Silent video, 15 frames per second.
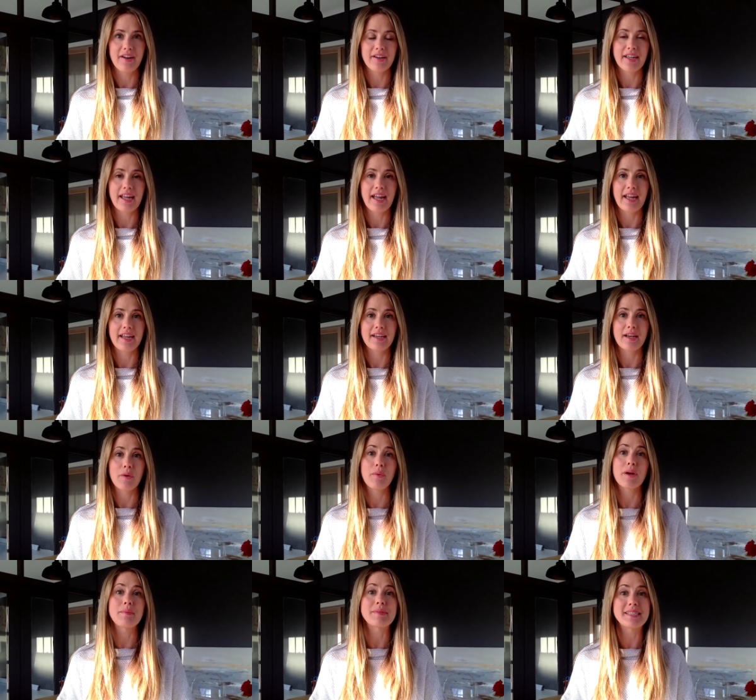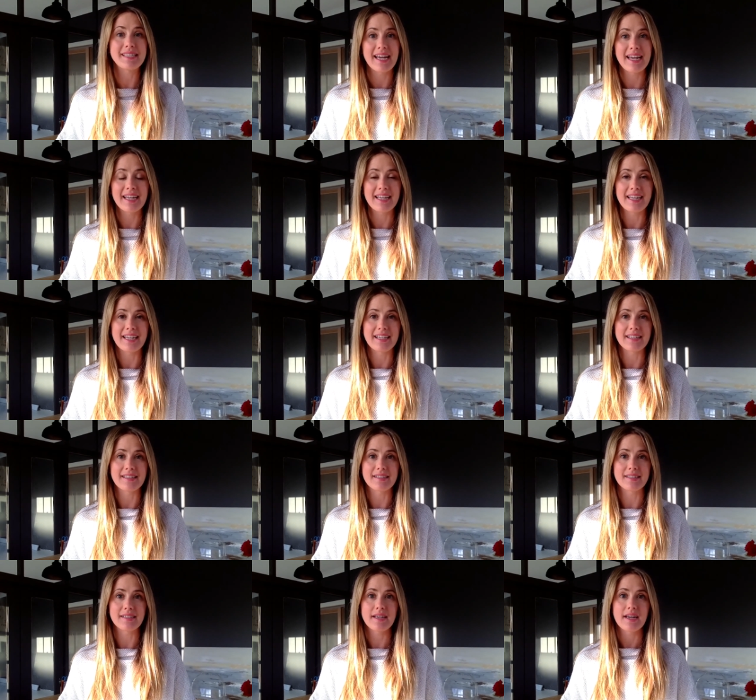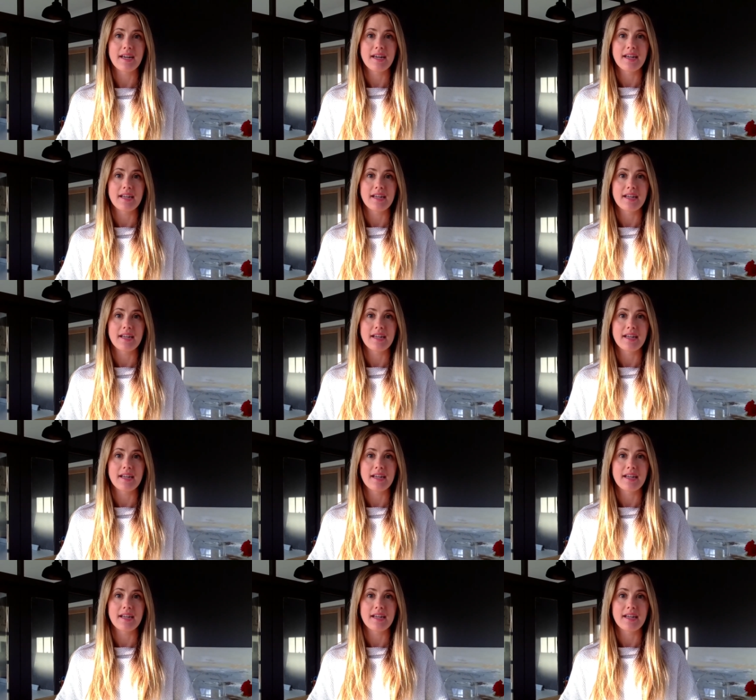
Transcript: Okay. Now, what I'm saying is,